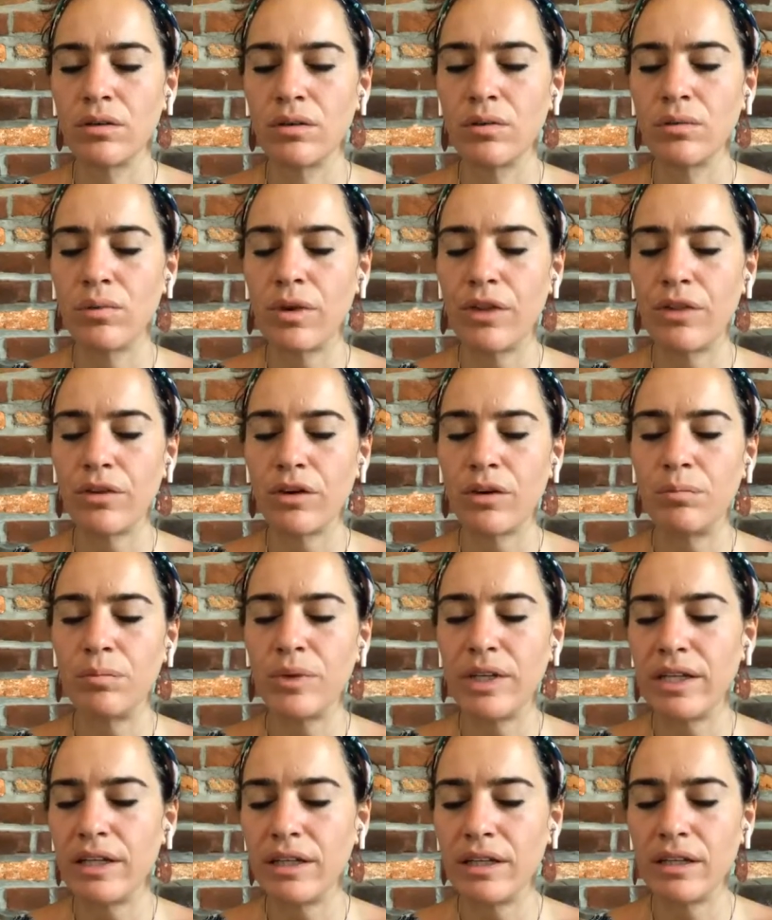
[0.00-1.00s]
Whether it
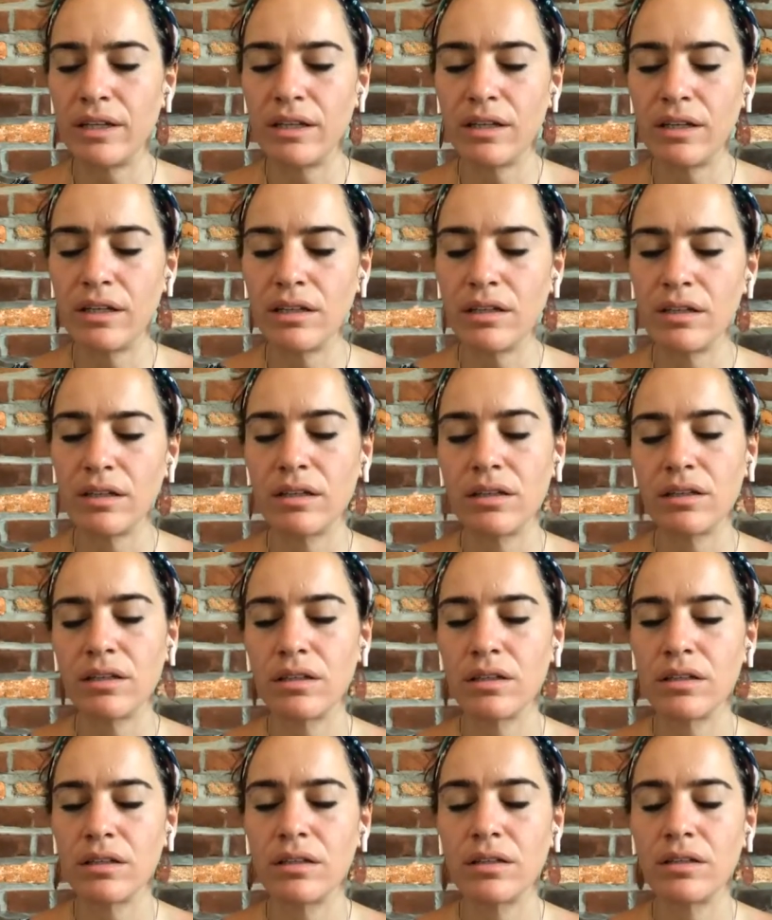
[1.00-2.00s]
be
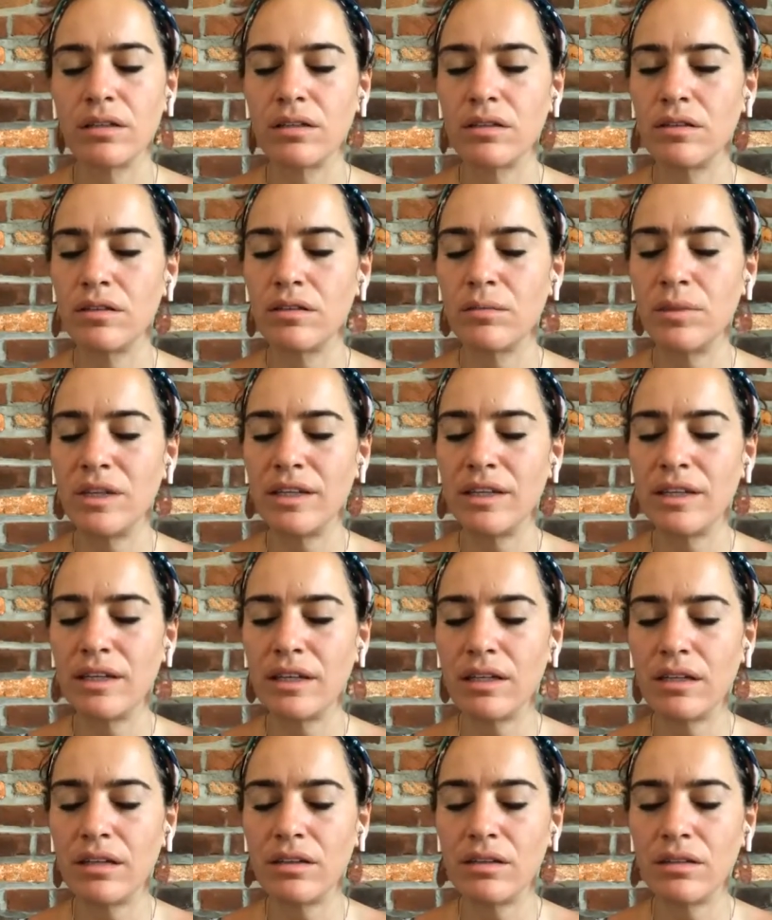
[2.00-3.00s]
to
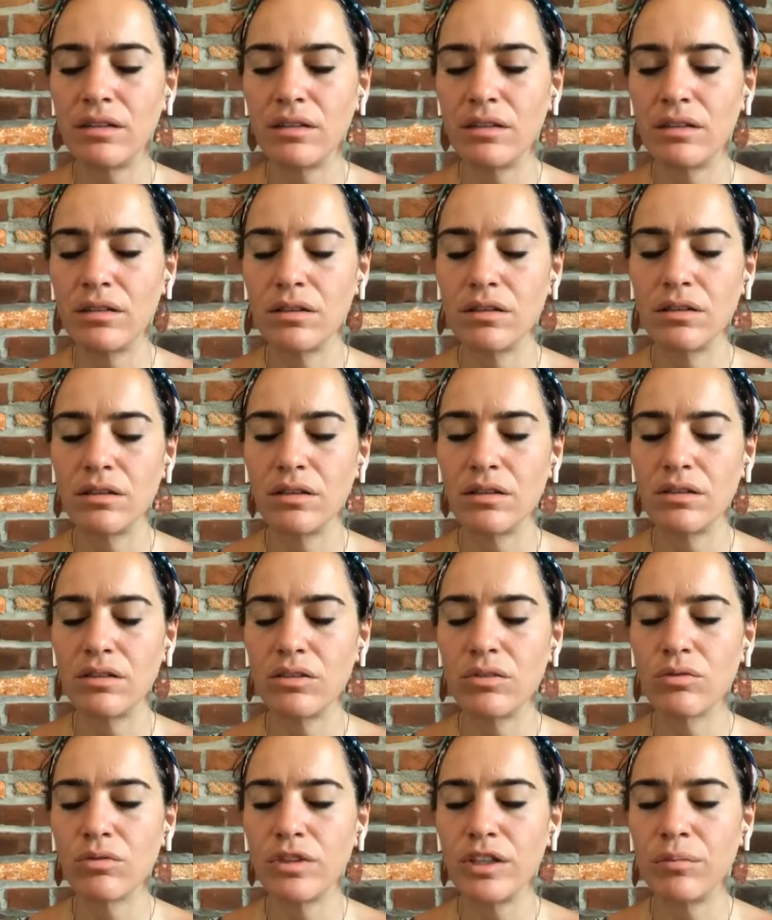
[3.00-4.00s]
begin to
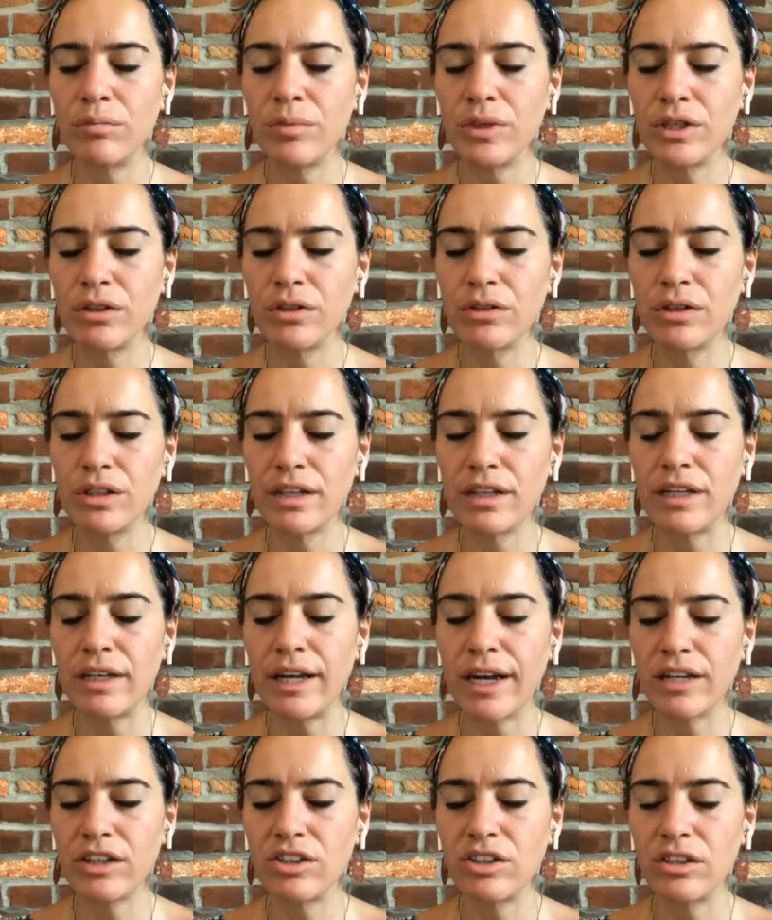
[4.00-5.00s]
rebuild a
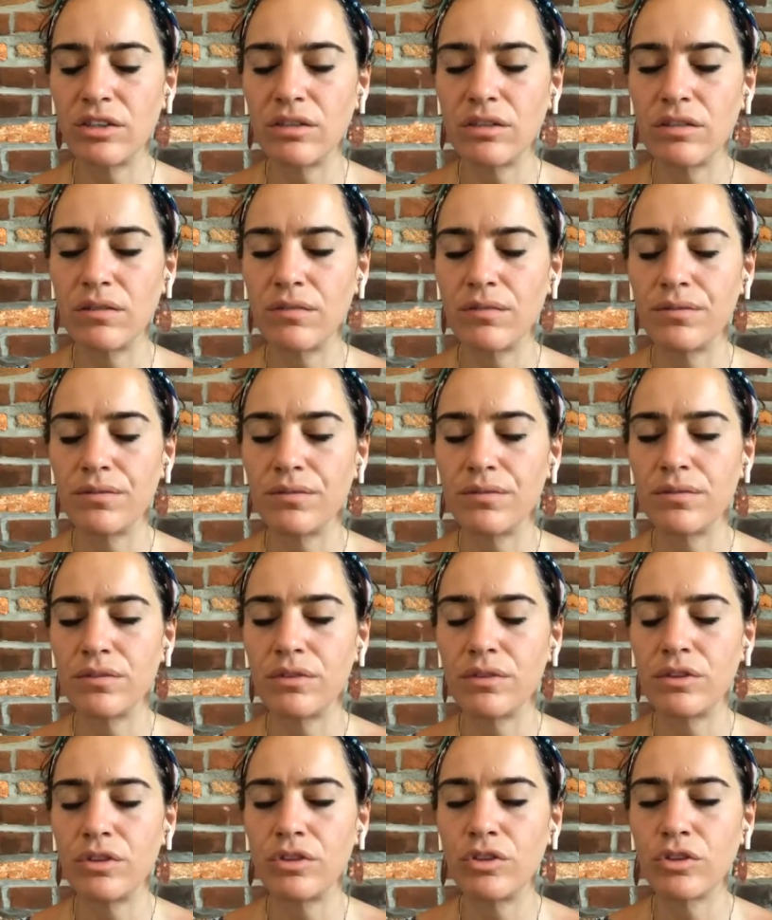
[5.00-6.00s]
connection
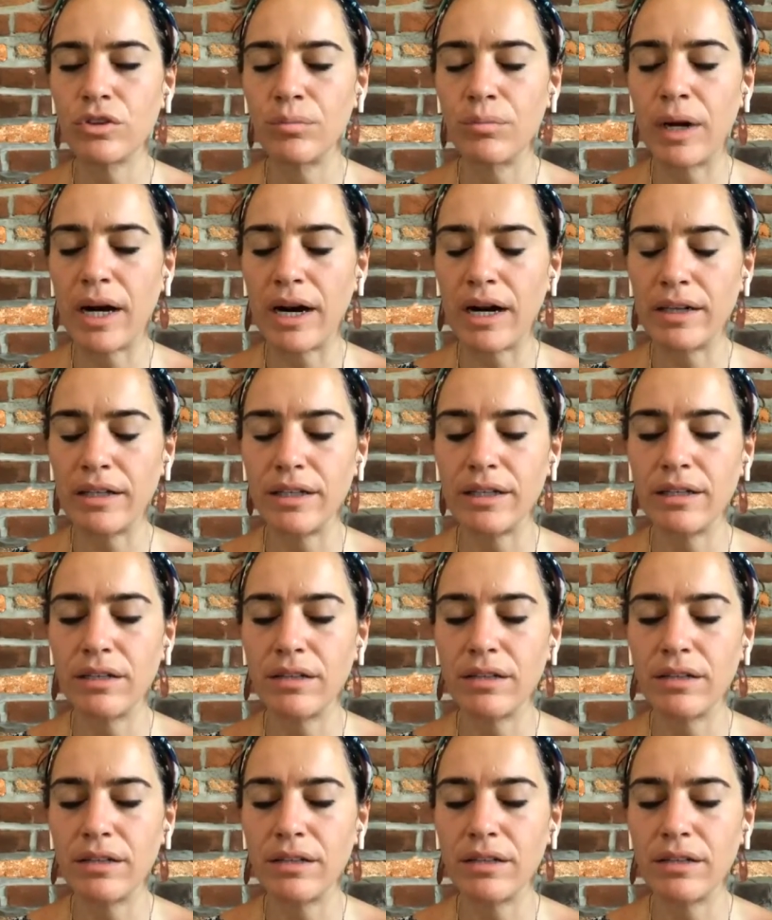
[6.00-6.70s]
to your body,